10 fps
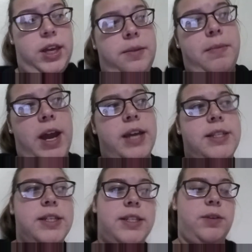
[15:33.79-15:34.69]
in my
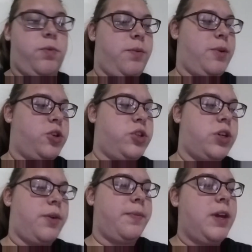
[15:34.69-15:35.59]
Scentsy warmer,
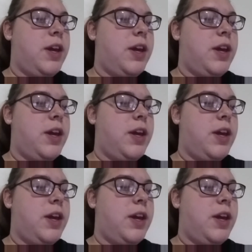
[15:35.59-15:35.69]
so